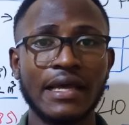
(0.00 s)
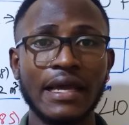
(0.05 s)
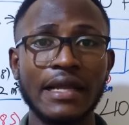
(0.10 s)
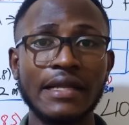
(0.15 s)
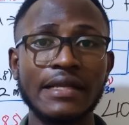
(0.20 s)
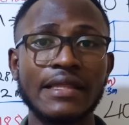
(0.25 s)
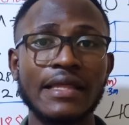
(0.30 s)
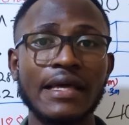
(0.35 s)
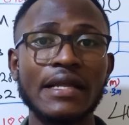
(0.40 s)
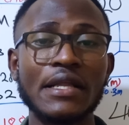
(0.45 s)

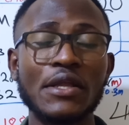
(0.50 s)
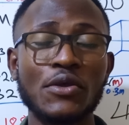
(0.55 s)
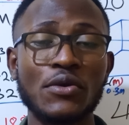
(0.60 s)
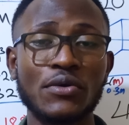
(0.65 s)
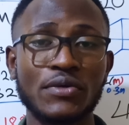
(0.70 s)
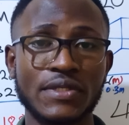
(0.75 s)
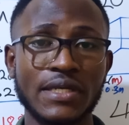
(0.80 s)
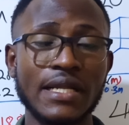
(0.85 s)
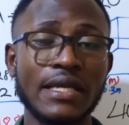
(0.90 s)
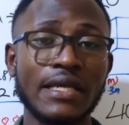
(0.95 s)
and then you're
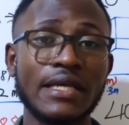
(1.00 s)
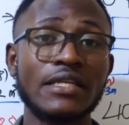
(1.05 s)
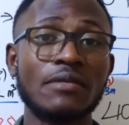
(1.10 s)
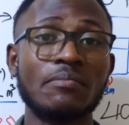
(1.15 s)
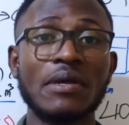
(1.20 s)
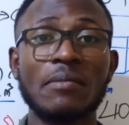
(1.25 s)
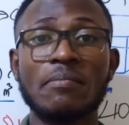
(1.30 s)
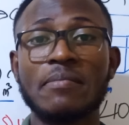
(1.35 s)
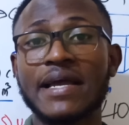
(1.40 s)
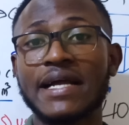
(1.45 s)
selling it
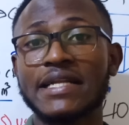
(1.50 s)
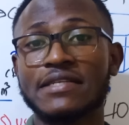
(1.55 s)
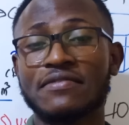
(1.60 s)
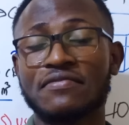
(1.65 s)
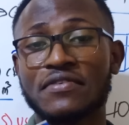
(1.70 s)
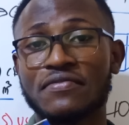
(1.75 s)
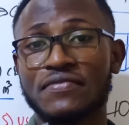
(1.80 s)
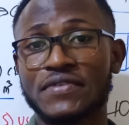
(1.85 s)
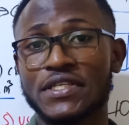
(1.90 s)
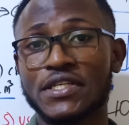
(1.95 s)
maybe at
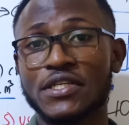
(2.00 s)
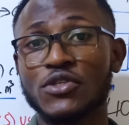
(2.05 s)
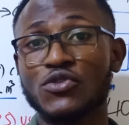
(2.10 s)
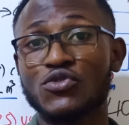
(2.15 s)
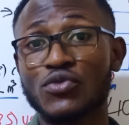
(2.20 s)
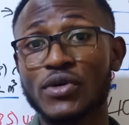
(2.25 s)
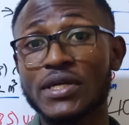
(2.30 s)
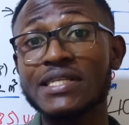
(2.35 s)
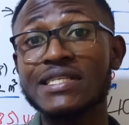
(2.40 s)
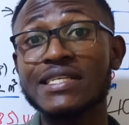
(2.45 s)
15,
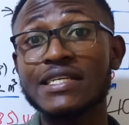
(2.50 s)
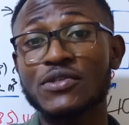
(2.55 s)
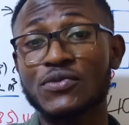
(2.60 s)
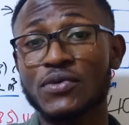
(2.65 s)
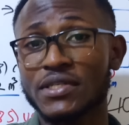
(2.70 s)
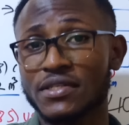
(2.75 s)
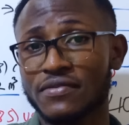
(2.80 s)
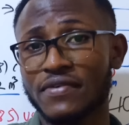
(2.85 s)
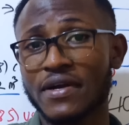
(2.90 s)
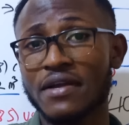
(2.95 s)
20,
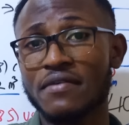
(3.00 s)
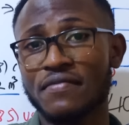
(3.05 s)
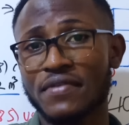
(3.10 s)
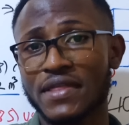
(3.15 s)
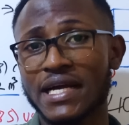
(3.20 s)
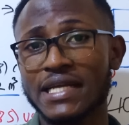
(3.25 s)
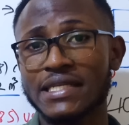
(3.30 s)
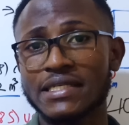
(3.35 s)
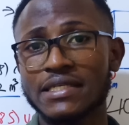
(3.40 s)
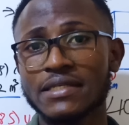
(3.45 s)
25,
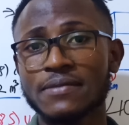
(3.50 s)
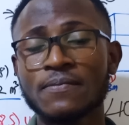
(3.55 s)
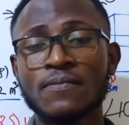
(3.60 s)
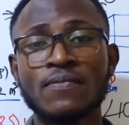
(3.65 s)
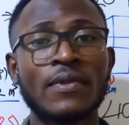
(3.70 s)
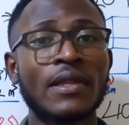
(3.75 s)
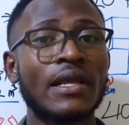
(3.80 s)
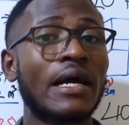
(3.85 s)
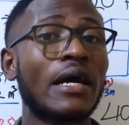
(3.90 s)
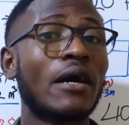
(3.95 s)
30.
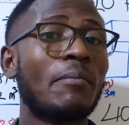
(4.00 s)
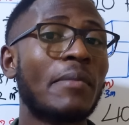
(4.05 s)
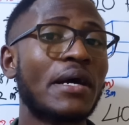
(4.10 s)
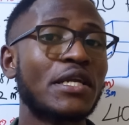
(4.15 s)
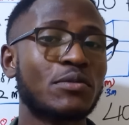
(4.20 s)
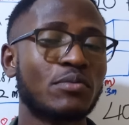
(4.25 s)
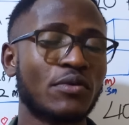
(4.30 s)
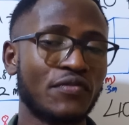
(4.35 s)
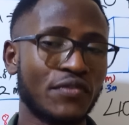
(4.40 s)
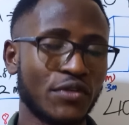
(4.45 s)
How
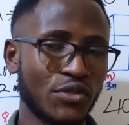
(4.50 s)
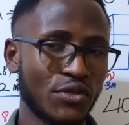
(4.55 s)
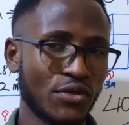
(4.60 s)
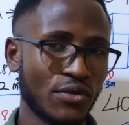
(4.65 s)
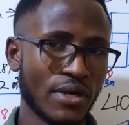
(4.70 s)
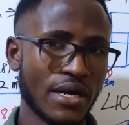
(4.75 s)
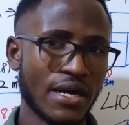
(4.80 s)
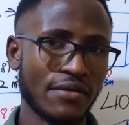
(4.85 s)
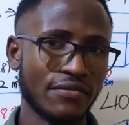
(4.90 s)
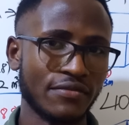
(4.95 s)
much profit do
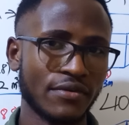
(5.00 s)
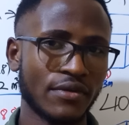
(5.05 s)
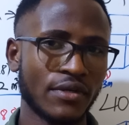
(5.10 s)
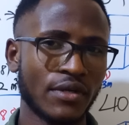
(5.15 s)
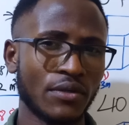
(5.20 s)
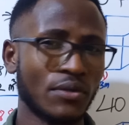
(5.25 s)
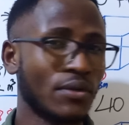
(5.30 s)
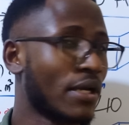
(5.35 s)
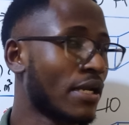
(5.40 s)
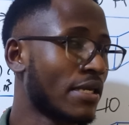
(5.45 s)
you have?
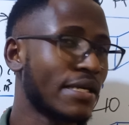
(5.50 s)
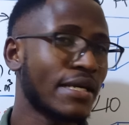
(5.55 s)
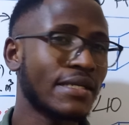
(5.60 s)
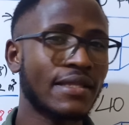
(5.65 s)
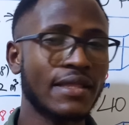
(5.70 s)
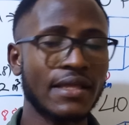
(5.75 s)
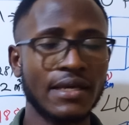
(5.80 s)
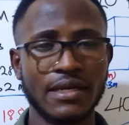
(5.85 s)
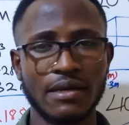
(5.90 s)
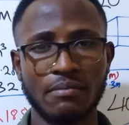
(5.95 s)
You can
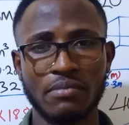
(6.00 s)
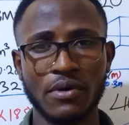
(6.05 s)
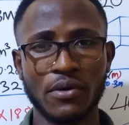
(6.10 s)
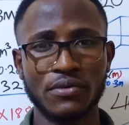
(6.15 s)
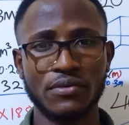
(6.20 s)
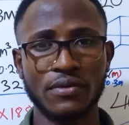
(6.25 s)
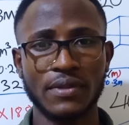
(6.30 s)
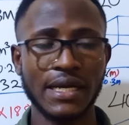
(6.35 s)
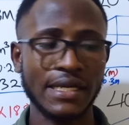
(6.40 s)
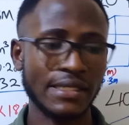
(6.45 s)
just think
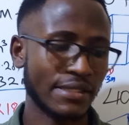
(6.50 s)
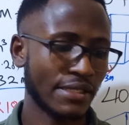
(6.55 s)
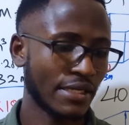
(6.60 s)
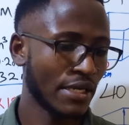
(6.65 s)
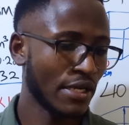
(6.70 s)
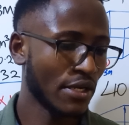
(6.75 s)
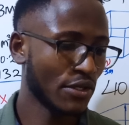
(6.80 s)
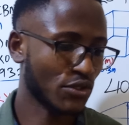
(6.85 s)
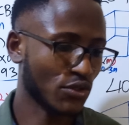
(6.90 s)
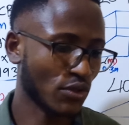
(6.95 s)
about that.
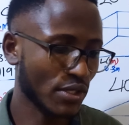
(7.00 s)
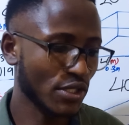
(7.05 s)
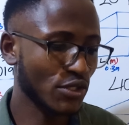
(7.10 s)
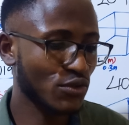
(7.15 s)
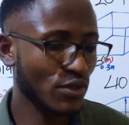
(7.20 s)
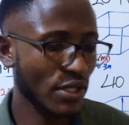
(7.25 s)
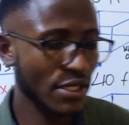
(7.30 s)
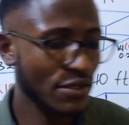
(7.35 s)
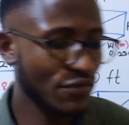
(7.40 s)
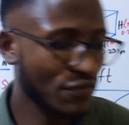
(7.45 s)
So
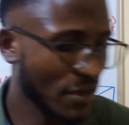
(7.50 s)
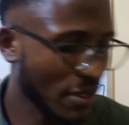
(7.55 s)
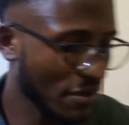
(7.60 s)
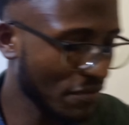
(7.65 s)
literally for